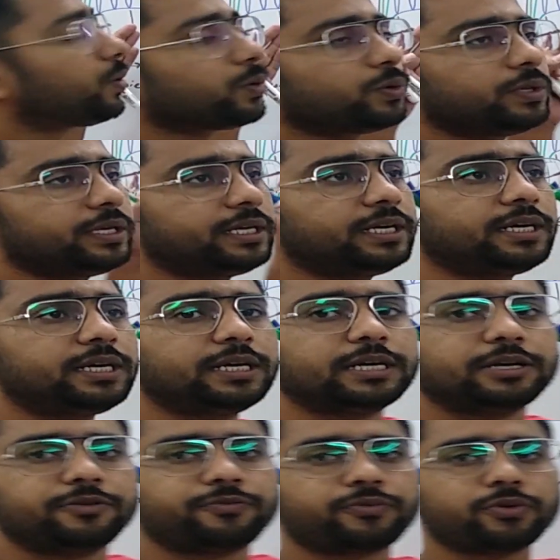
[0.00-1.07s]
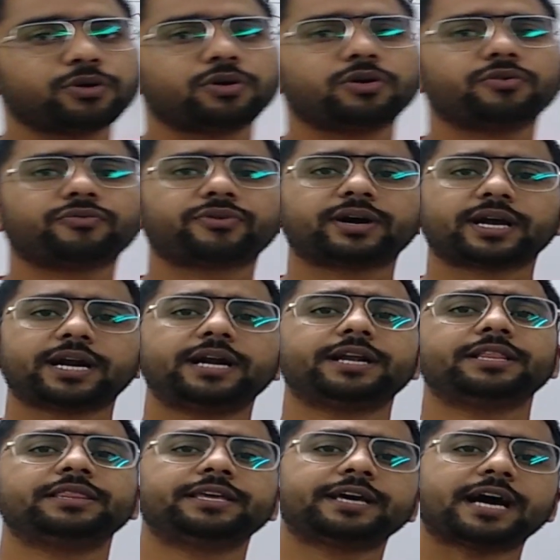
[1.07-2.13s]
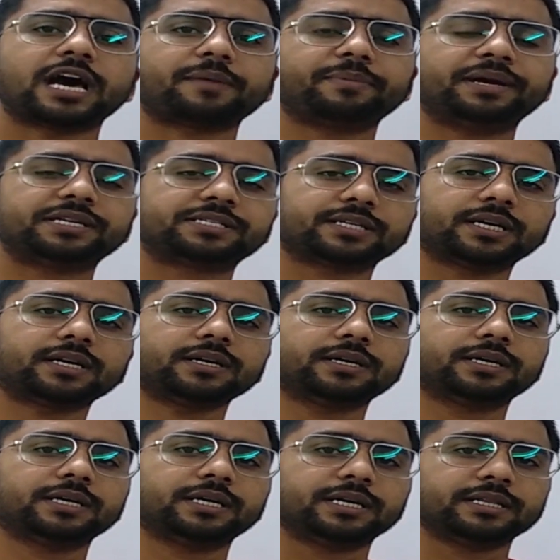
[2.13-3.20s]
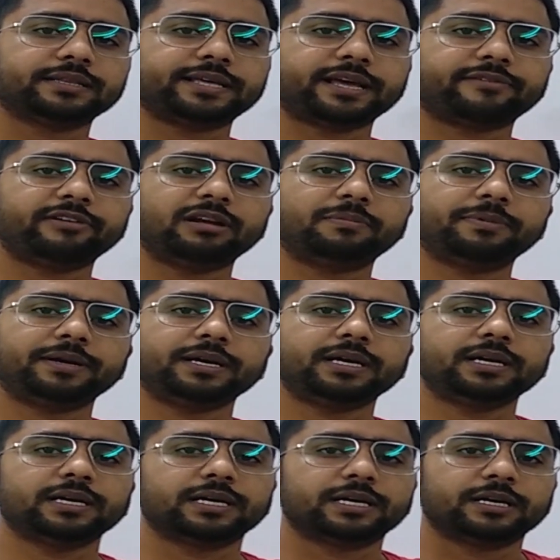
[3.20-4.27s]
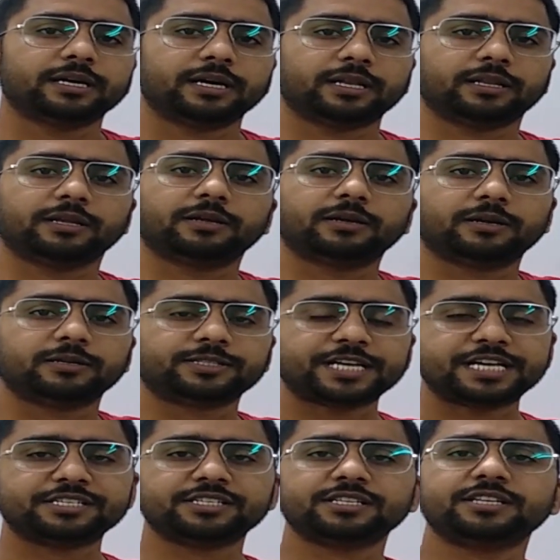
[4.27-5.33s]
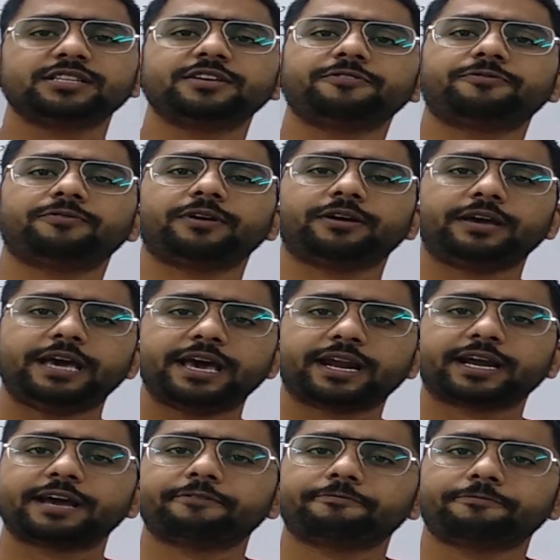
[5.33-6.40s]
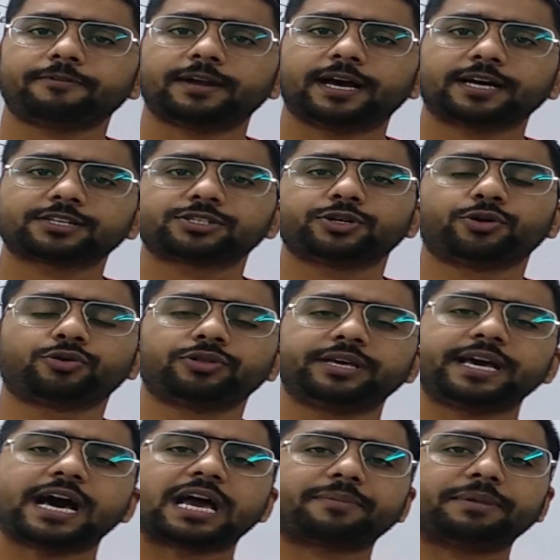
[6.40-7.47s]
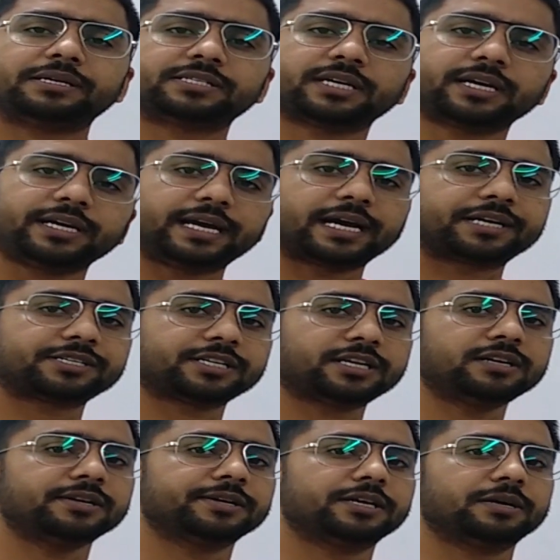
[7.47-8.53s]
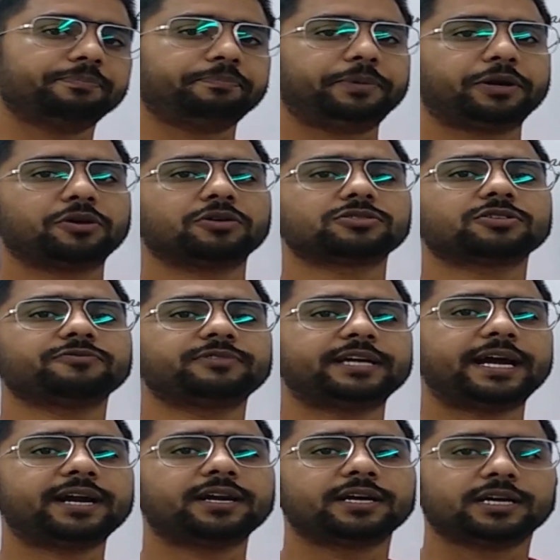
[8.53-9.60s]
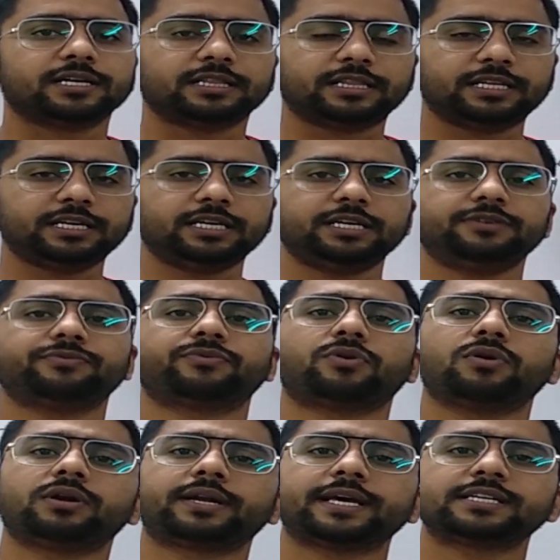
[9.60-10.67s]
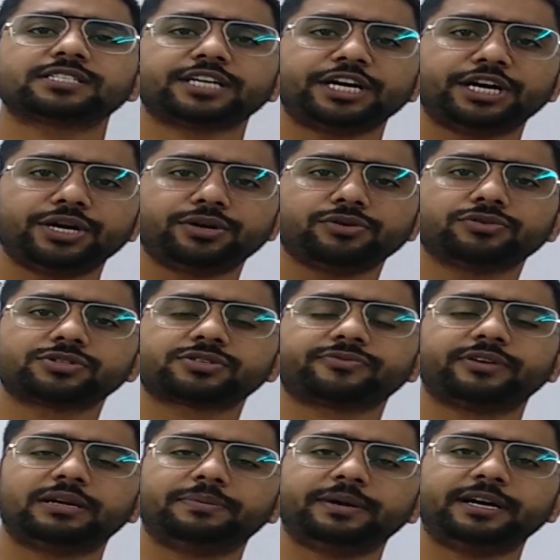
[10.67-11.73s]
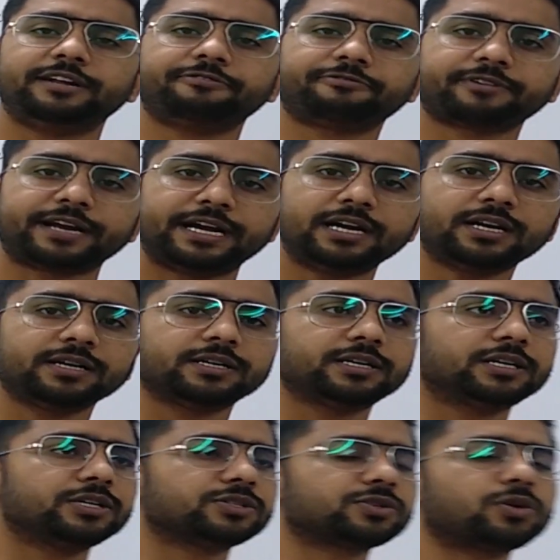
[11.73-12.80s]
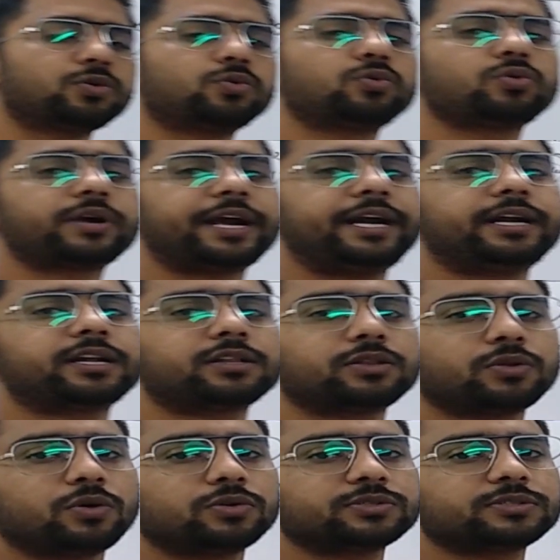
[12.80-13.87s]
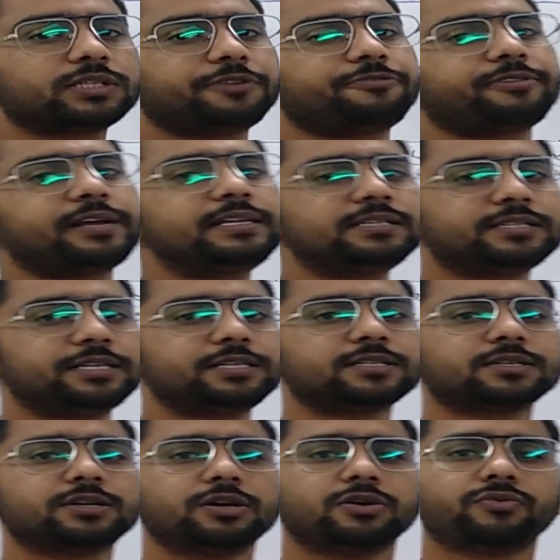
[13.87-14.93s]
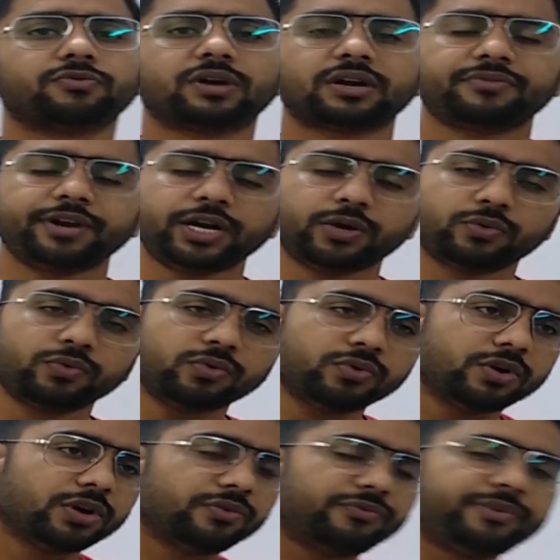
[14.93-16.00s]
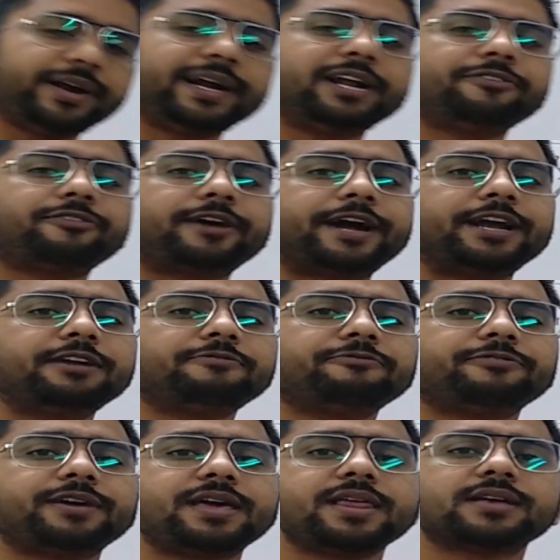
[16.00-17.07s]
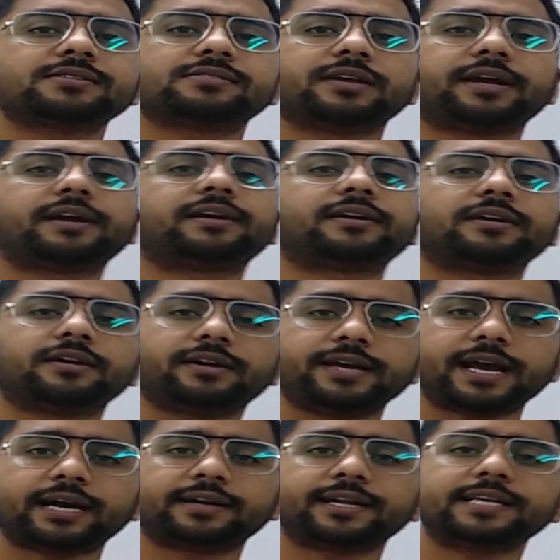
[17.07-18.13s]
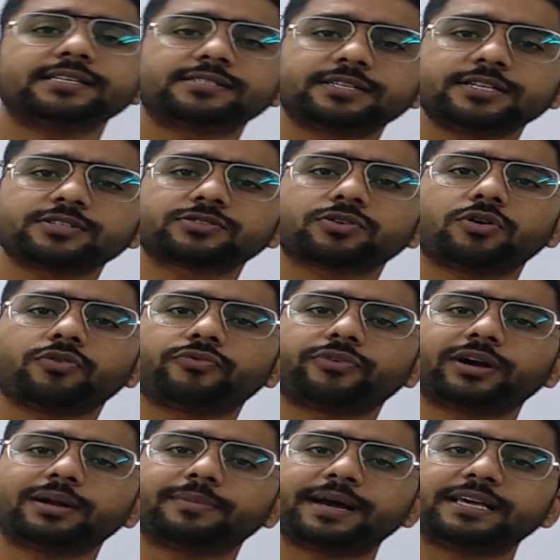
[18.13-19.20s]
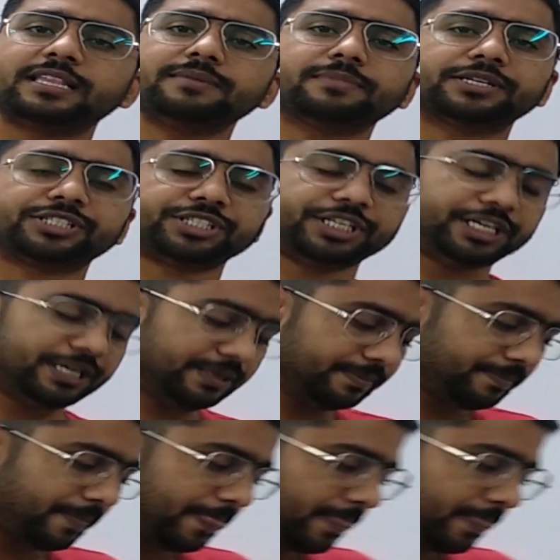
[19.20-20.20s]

to the flow of current in the armature, there will be change in the air gap flux due to the armature reaction. Because of that, the voltage induced will be different. So to cater those differences, what we do, we define various reactances offered by the machine.